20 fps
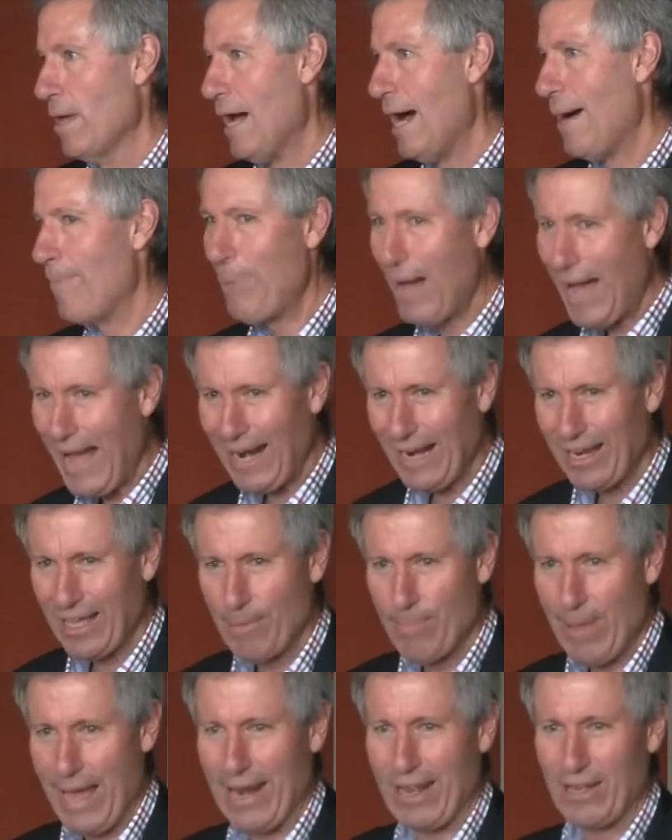are partly
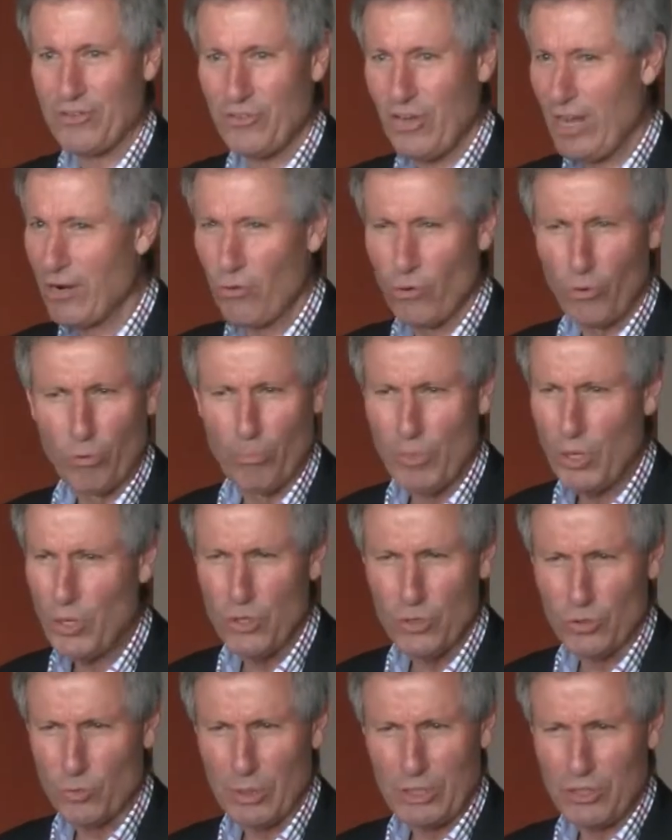about a general
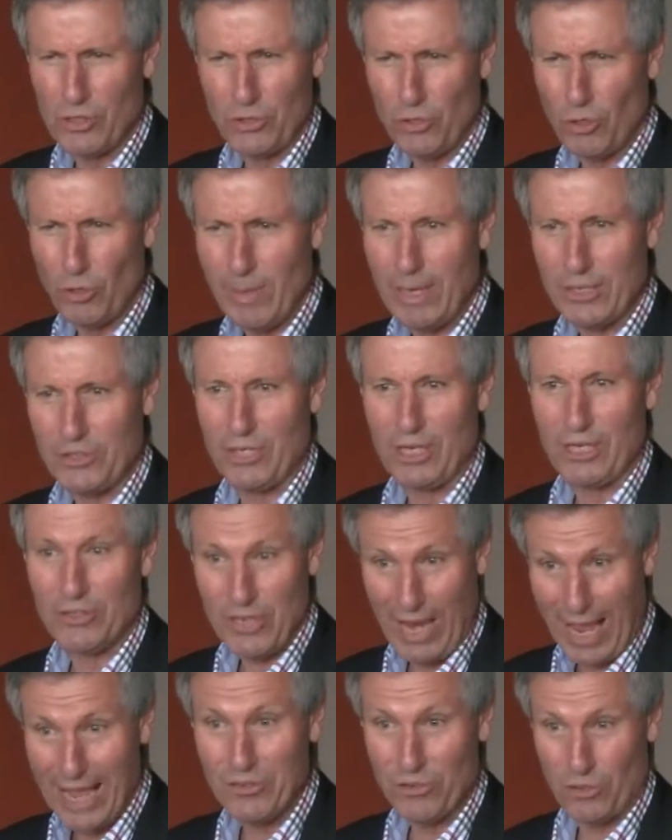mood which is almost
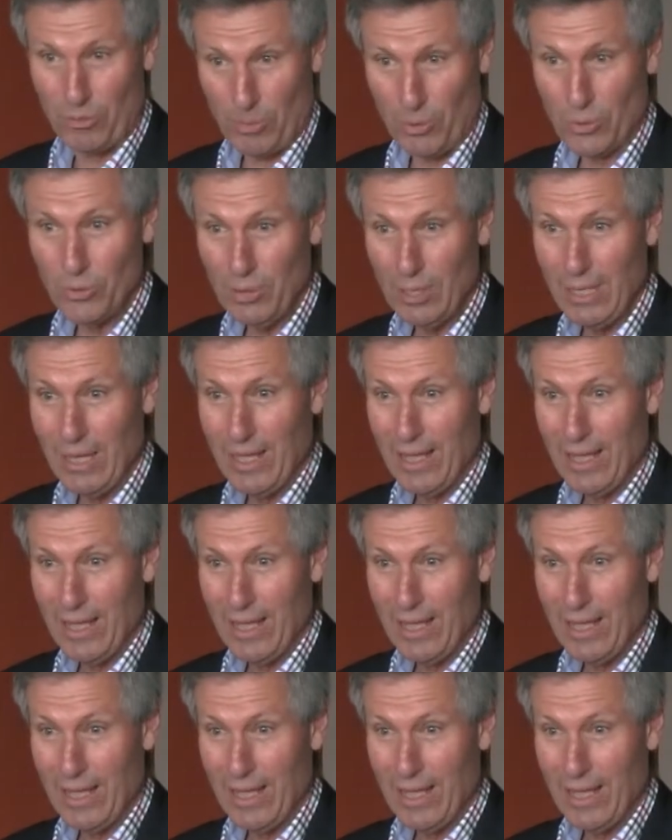intangible,